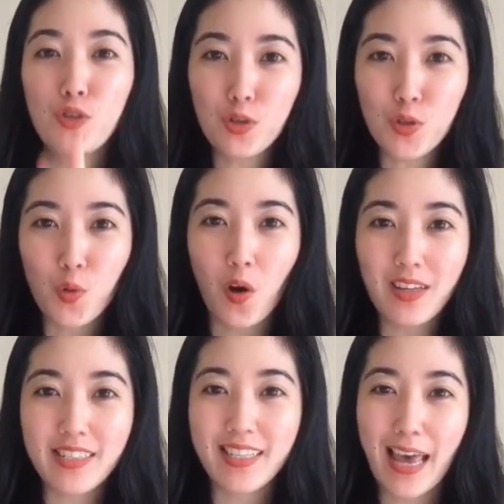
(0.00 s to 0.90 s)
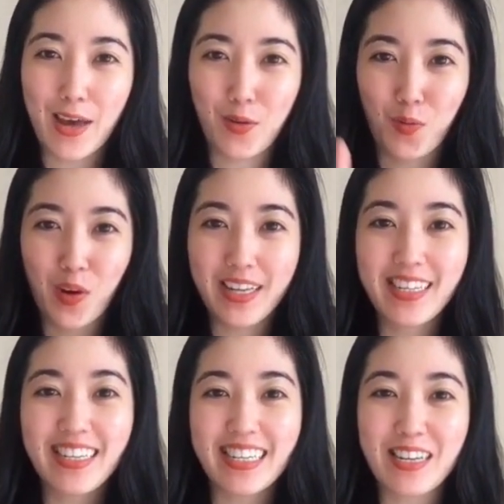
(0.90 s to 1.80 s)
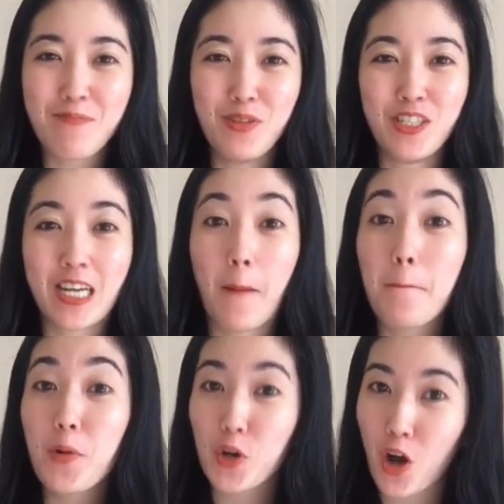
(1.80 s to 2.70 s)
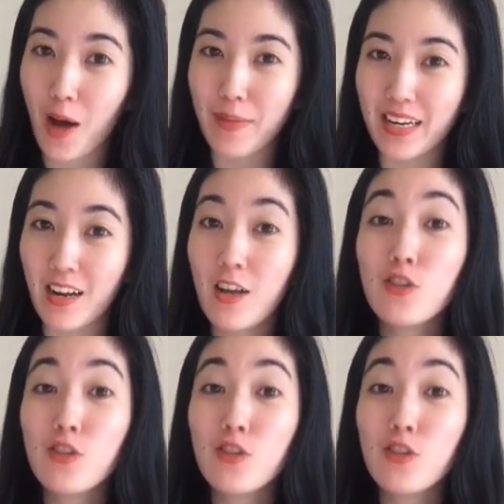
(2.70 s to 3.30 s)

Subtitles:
2 squats and 1 knee push-up per comment.